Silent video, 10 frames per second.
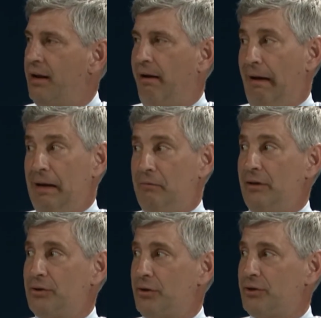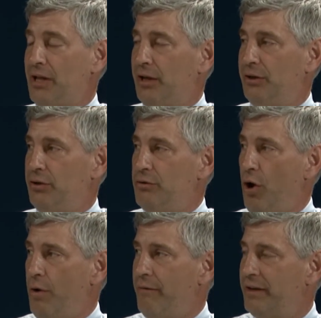any research that you
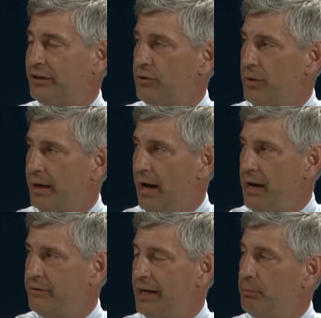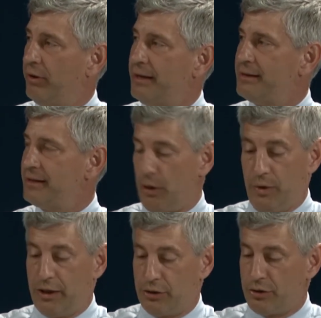know of that's going on or any places that we
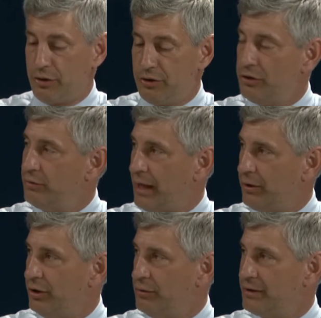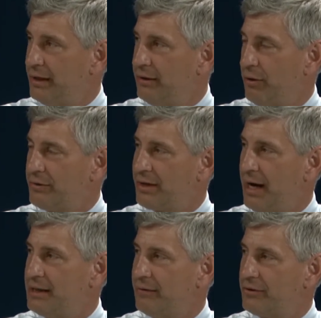could turn to that are using those
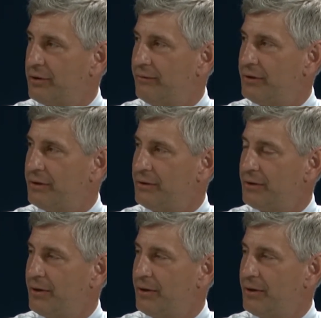kinds of surfaces?